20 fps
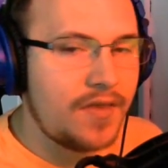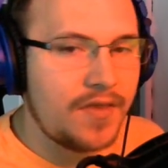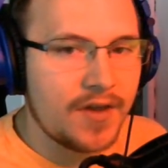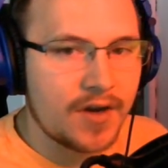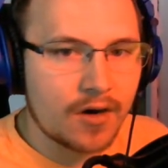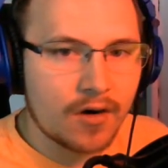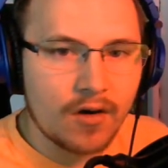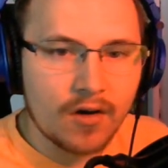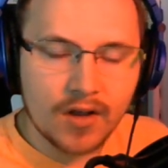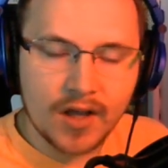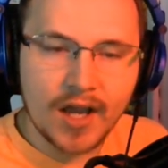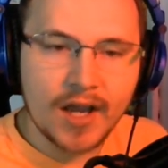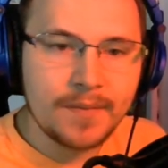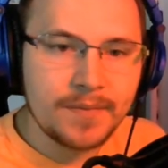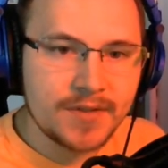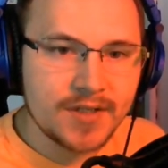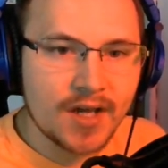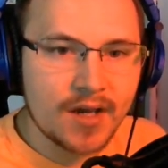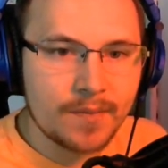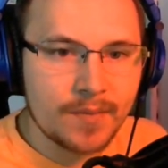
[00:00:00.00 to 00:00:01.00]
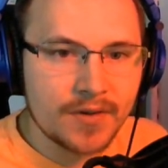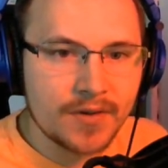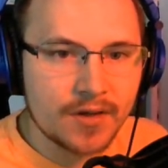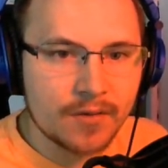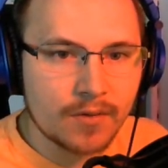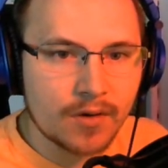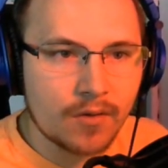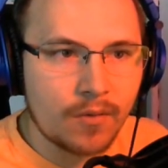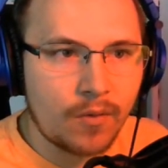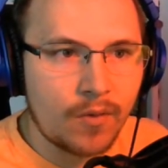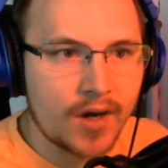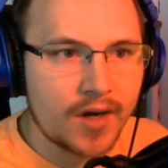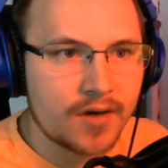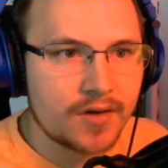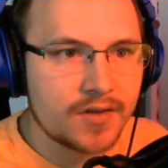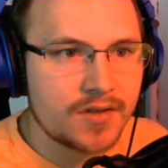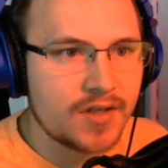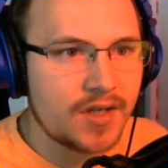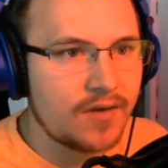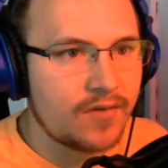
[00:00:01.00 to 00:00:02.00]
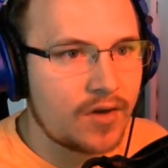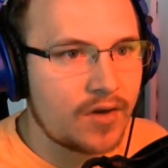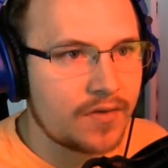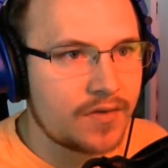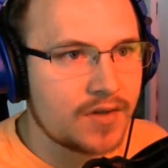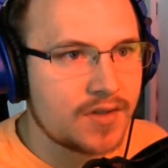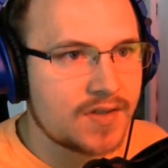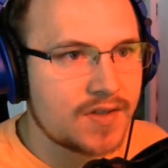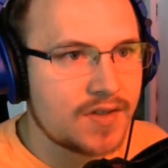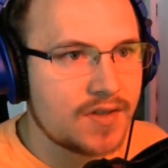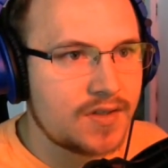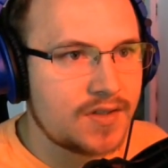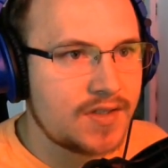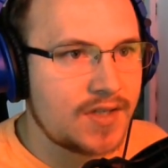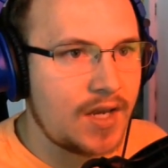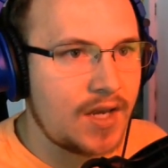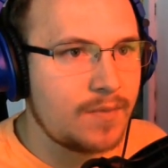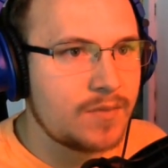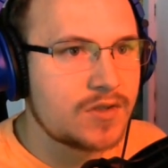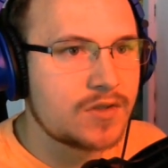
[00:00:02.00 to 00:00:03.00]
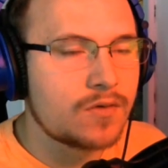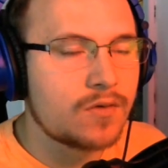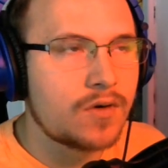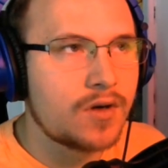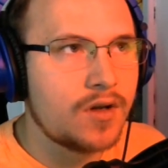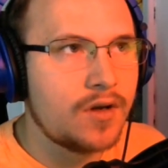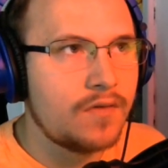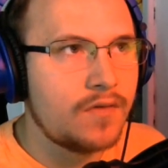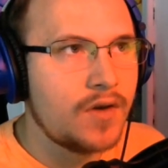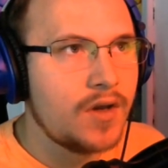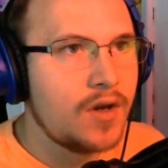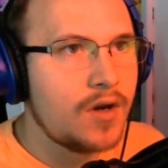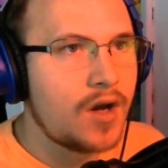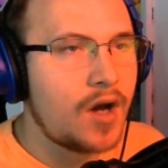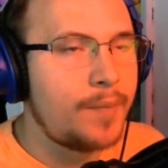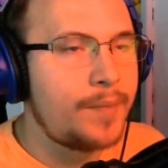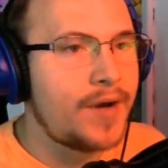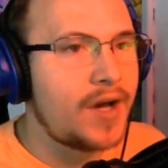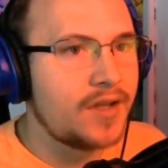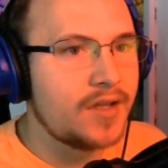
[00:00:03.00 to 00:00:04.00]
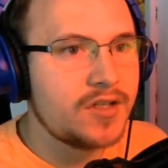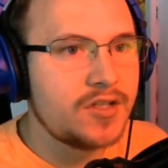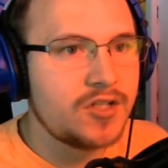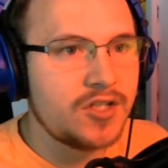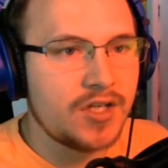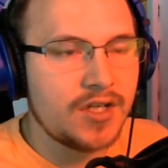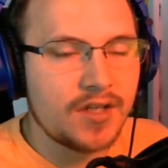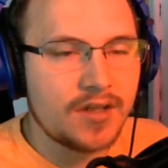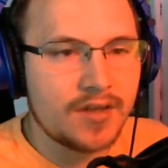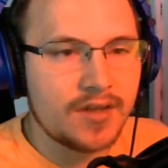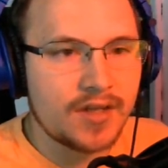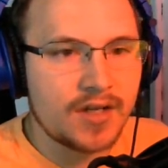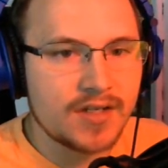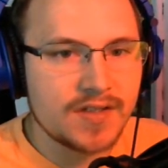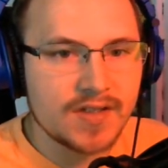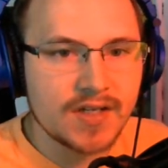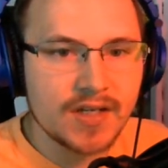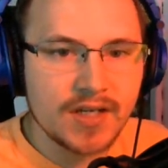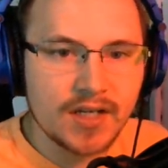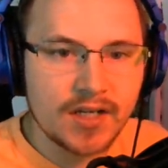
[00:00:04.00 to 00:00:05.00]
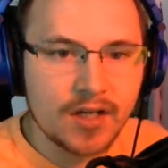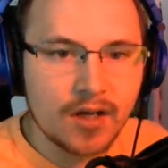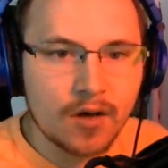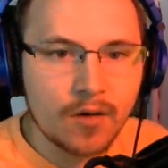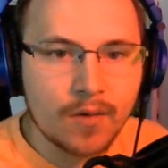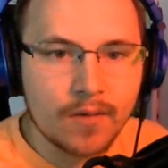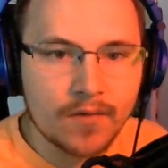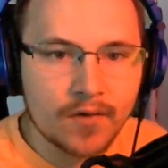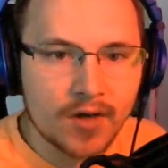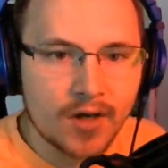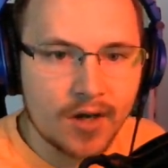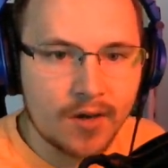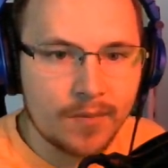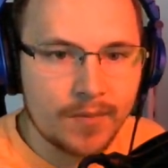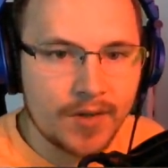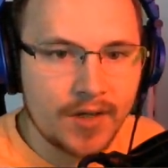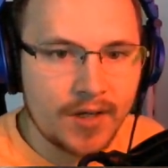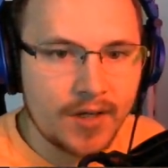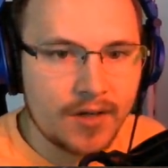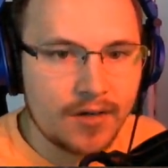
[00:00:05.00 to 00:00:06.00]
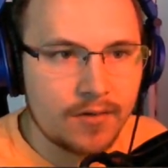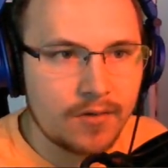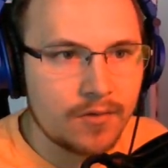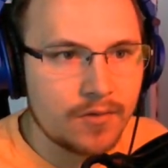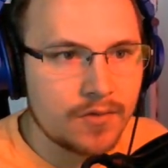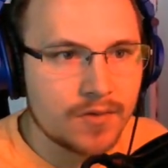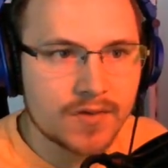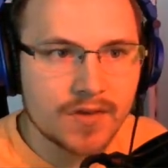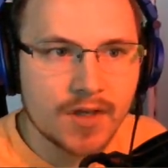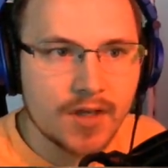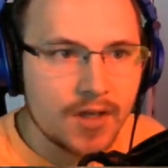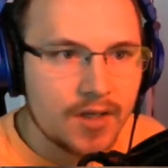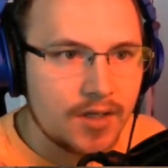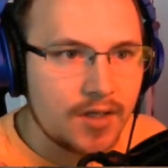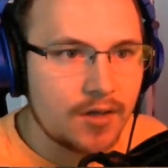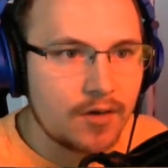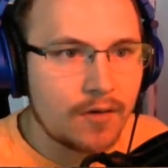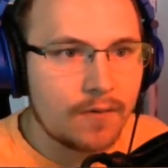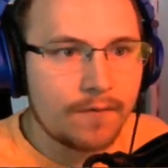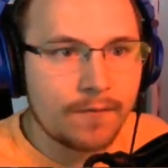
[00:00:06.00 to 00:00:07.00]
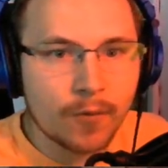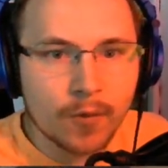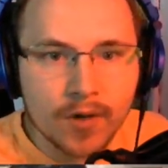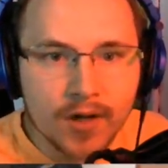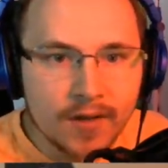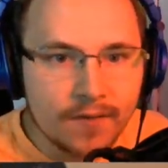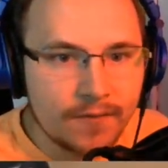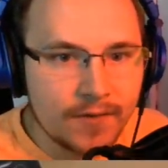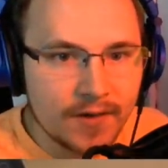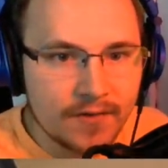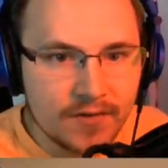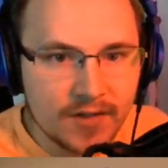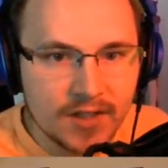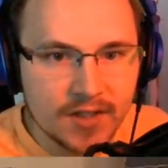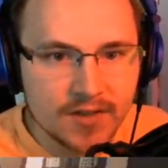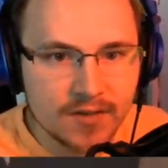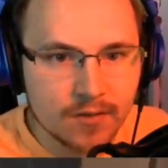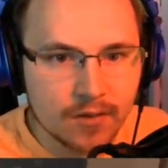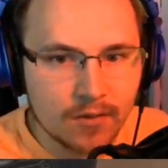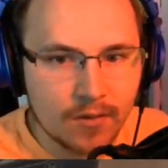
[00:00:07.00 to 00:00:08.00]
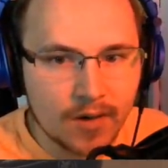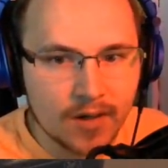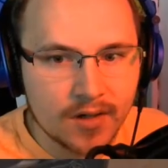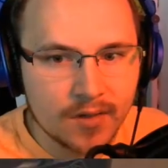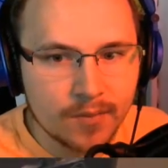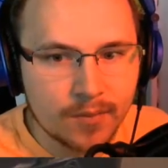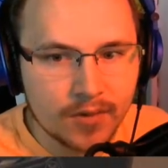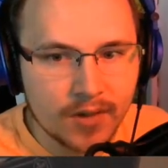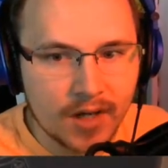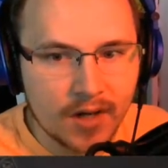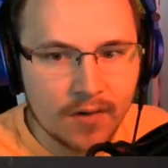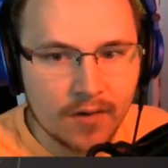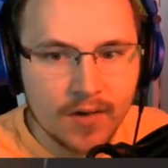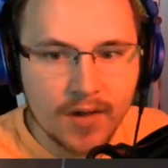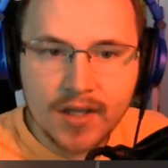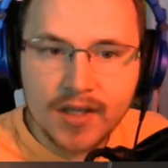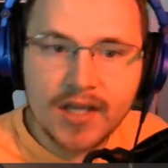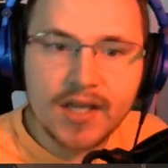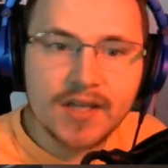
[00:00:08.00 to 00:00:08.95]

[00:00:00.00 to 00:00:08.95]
they're all hyped up and they're required to give out this same sort of apology that a CEO of a company who's, you know, 40, 50 is required to put out.